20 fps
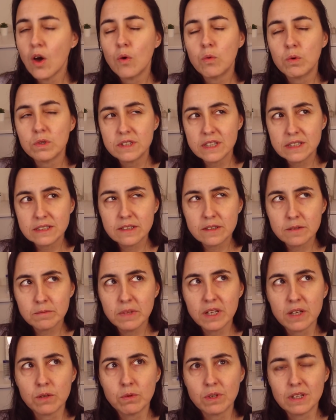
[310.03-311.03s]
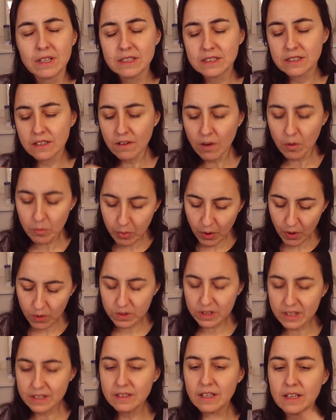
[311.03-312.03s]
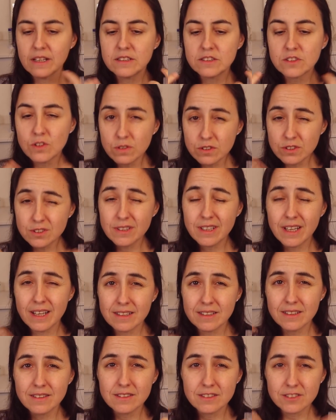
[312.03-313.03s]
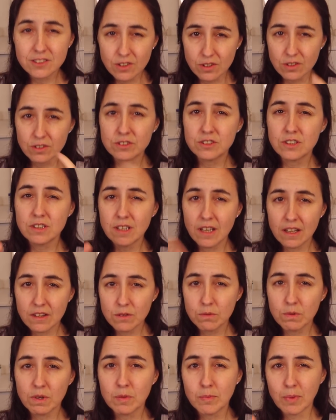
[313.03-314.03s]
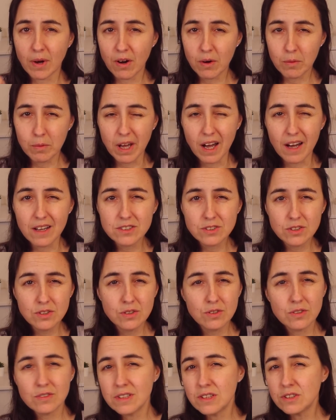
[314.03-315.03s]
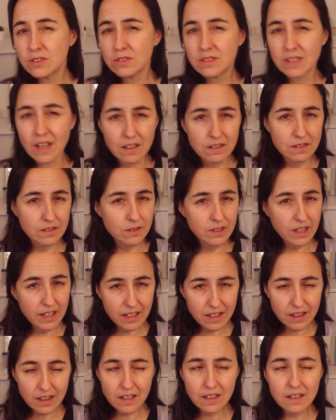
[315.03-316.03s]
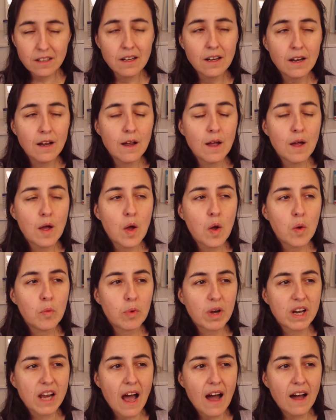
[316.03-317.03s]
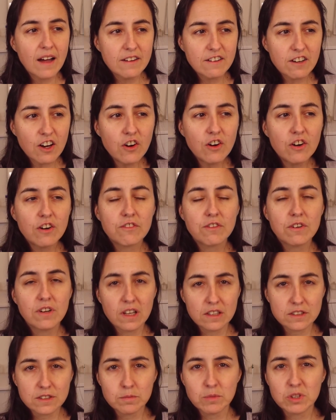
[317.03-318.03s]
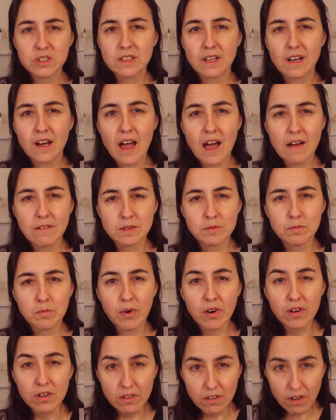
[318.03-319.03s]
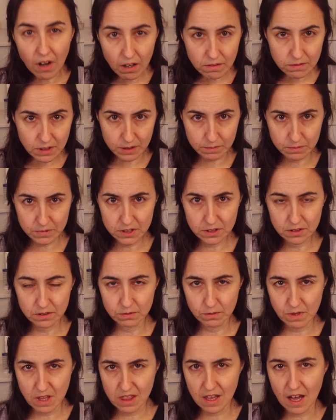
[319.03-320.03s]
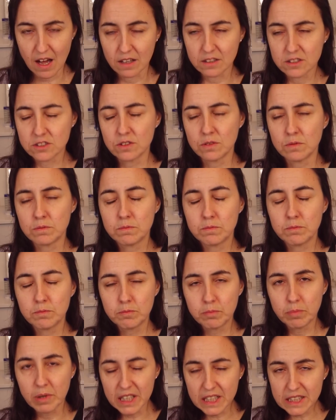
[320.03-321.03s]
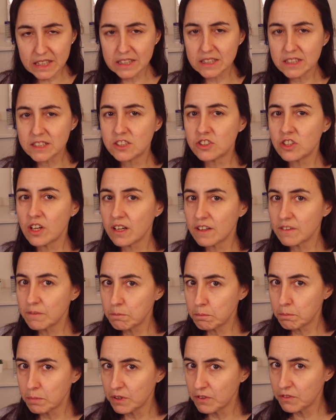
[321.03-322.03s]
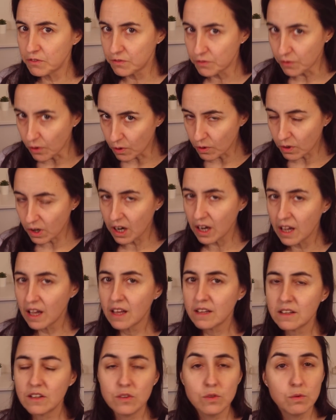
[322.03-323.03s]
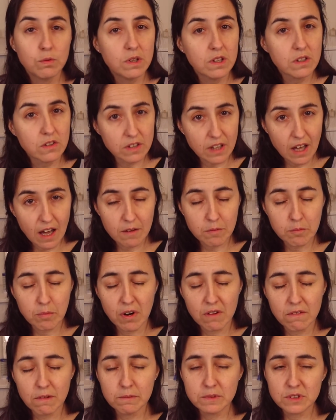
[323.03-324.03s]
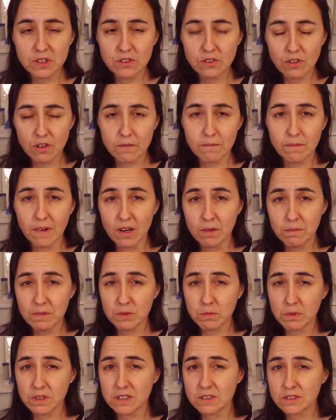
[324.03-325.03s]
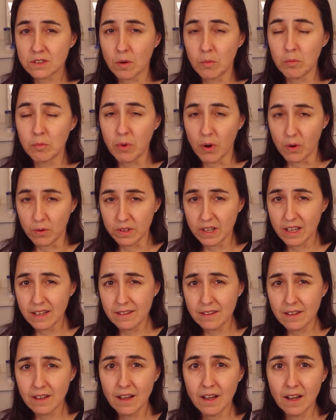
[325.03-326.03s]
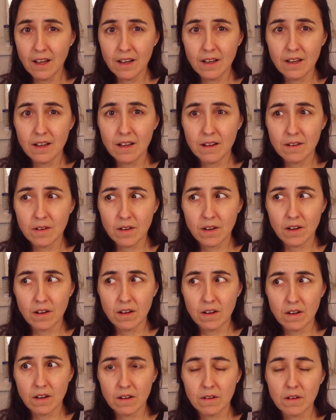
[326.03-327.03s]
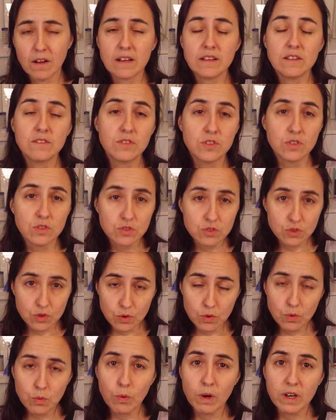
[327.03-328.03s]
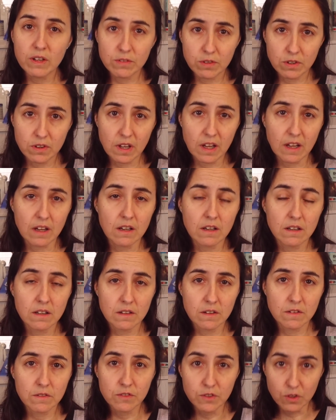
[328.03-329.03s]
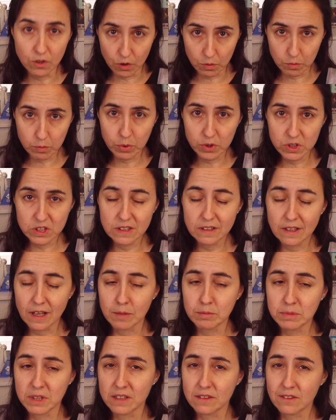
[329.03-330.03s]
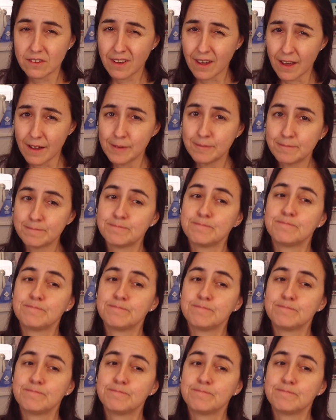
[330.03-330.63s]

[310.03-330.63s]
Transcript: What does it mean? Well, it's a component that is going to get installed together with Power BI, so you don't need to download anything. But I heard from customers that are having problems with that. So please check before that you will not have problems in your environment with this component. And if you do, wait for the, you know, push and the update, okay?